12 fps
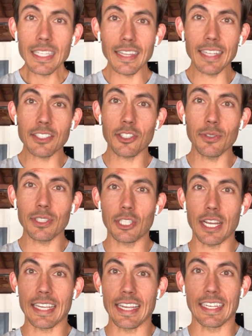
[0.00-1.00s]
Let's do a
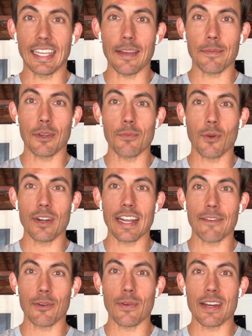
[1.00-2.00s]
check-in. Kim, good morning,
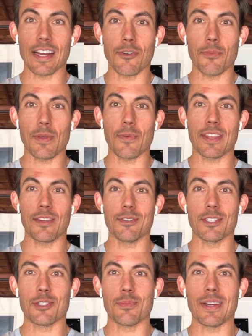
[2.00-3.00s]
everyone. I will be with you
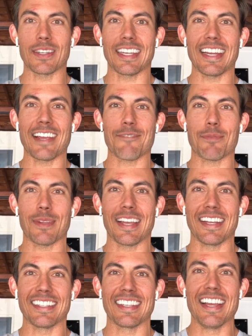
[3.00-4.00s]
in spirit today. I have
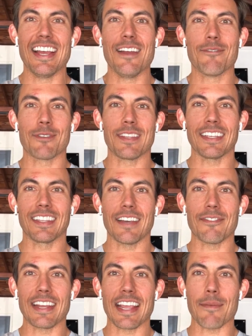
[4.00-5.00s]
plans for the
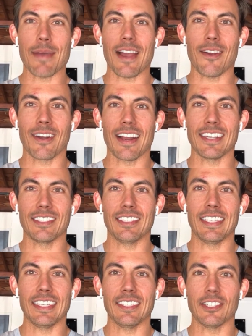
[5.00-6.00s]
11 a.m. hour. I
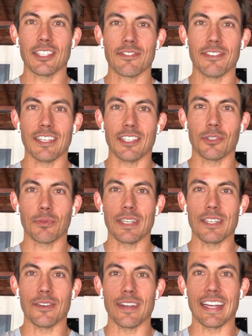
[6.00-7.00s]
did just finish
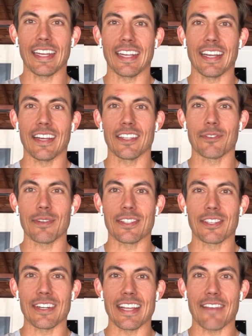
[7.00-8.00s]
redoing
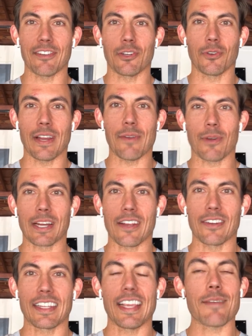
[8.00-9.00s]
3:30. Have a great
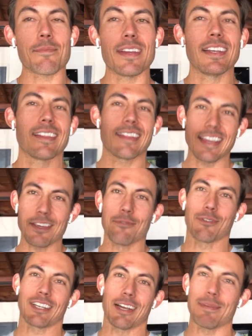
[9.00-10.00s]
workout. Kim, thank you
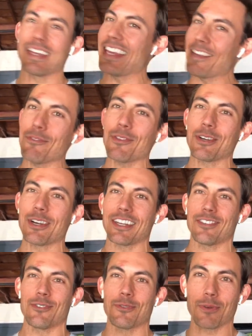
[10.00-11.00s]
for coming, even though you're
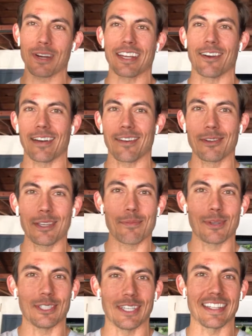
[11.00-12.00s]
not doing the workout. I really
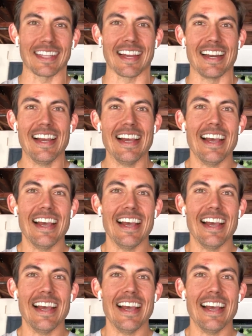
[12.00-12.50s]
appreciate that.